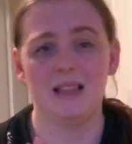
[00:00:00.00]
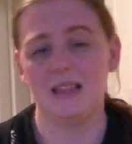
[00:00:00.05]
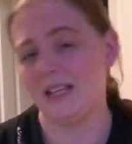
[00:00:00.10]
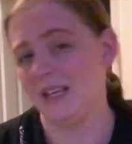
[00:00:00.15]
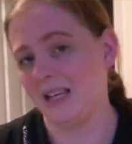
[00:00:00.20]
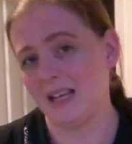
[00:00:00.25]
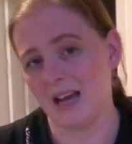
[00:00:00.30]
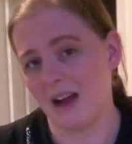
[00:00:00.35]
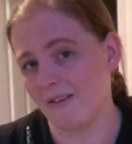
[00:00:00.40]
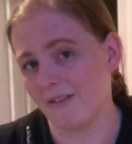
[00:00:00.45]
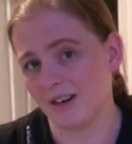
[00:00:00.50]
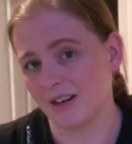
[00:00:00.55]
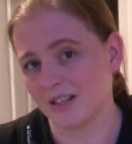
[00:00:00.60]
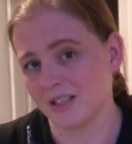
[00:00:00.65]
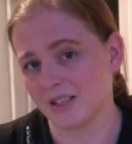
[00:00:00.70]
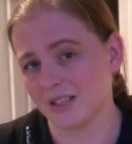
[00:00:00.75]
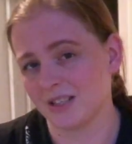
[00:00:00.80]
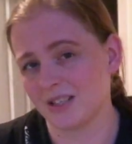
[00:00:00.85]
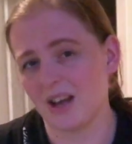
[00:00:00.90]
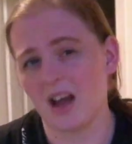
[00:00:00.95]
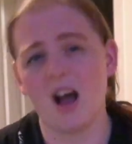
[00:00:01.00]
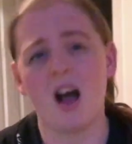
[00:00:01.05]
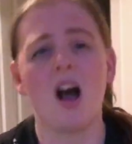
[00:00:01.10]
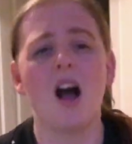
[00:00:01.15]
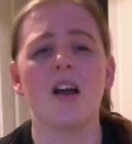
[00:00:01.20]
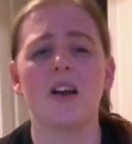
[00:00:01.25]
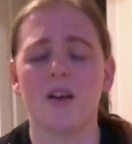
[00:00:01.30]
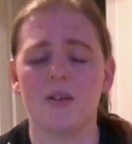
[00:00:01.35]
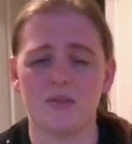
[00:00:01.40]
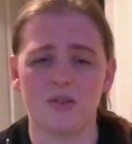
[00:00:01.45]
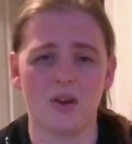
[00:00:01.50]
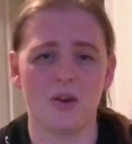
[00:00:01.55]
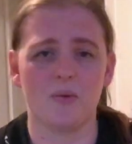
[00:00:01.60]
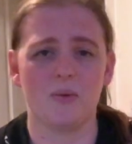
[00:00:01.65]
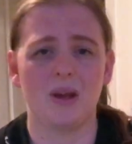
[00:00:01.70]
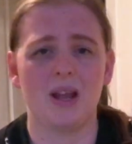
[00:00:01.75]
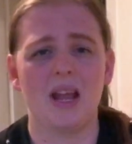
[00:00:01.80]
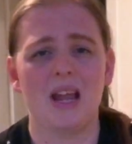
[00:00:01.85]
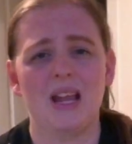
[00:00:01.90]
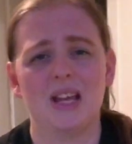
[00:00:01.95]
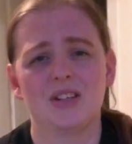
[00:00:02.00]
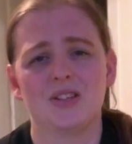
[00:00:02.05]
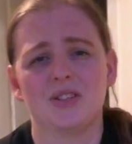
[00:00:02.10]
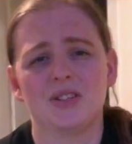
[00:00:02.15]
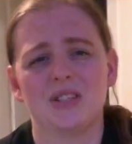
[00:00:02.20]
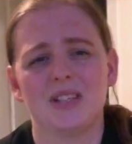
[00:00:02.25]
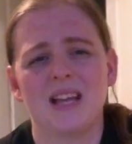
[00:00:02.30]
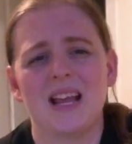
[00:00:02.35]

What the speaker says: the characters. I don't know, it